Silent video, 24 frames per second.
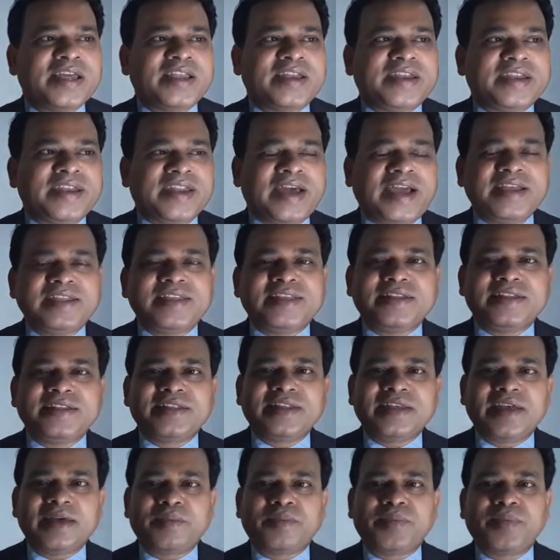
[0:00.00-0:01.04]
Neither
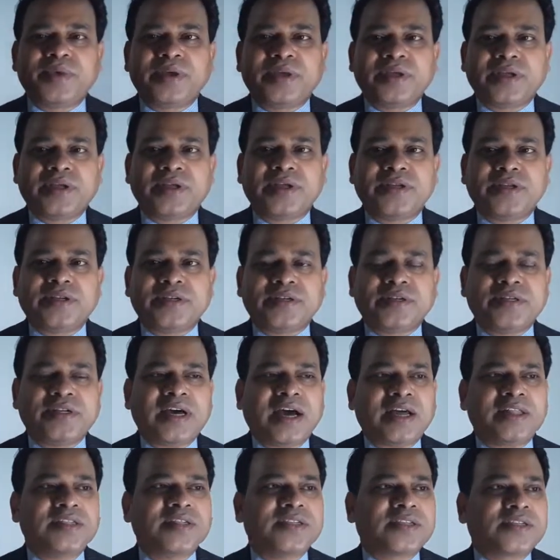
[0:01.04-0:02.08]
they have
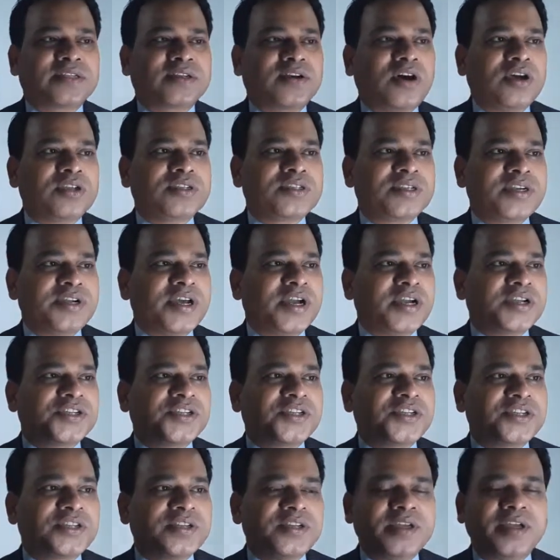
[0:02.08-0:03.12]
done this cost
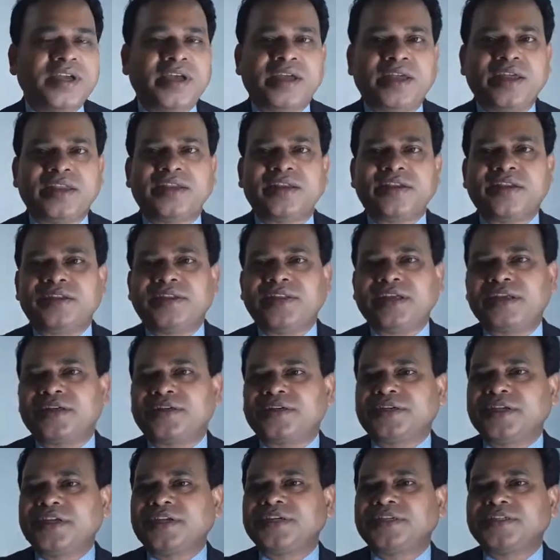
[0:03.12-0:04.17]
reduction and
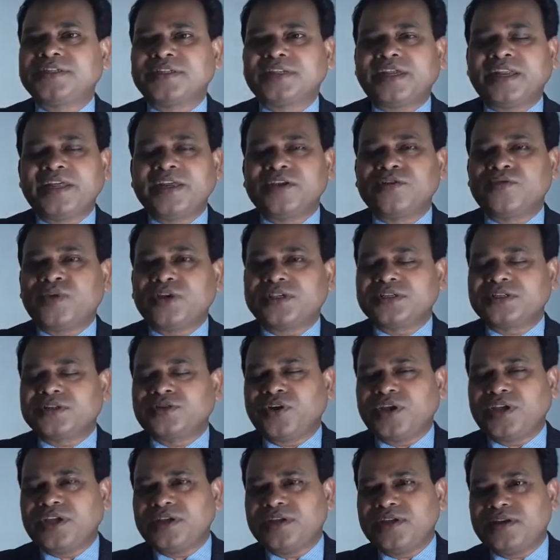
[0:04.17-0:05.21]
their ticket selling was
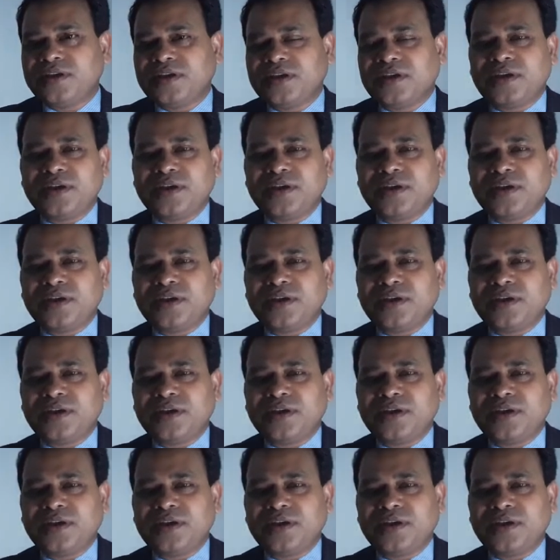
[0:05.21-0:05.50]
going